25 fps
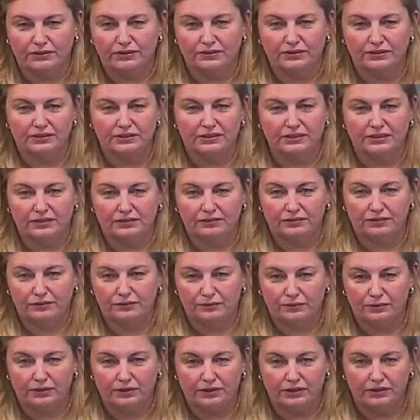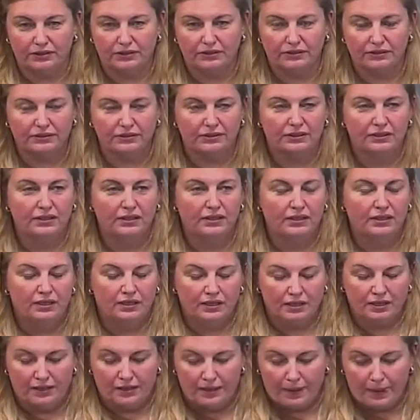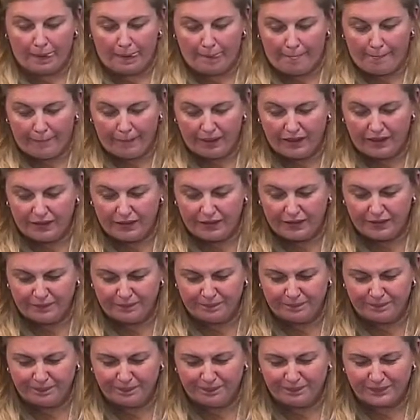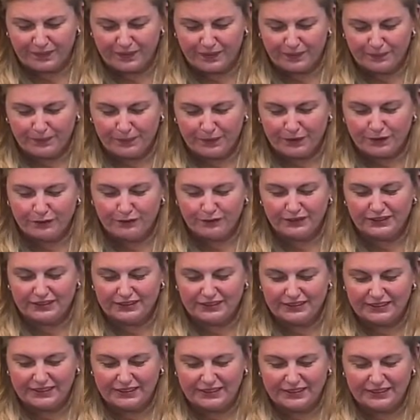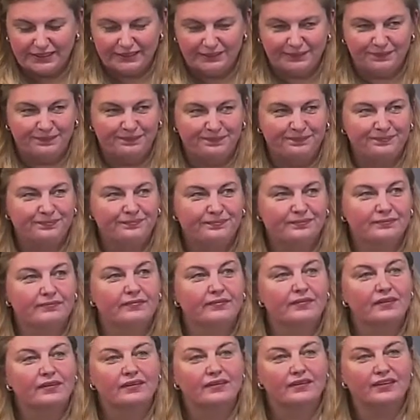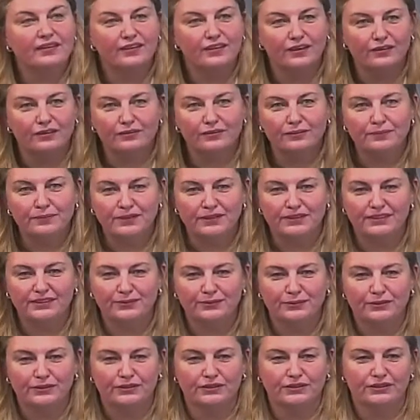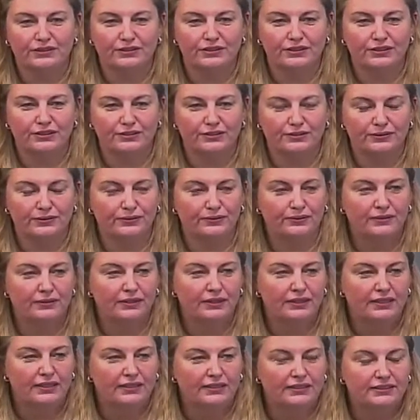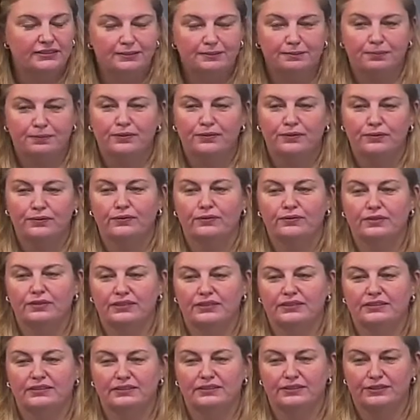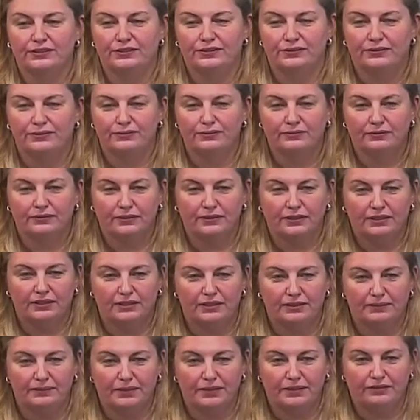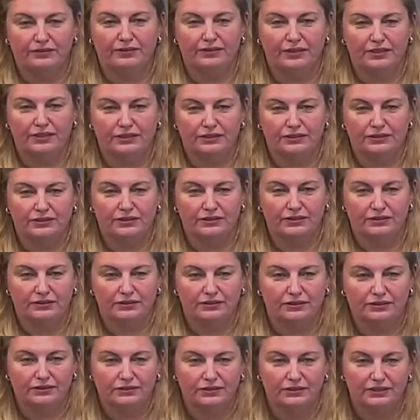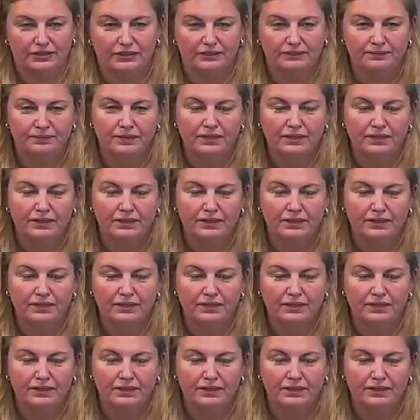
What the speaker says: and seeing if it works. But obviously, the governments wanted to support this new aviation industry,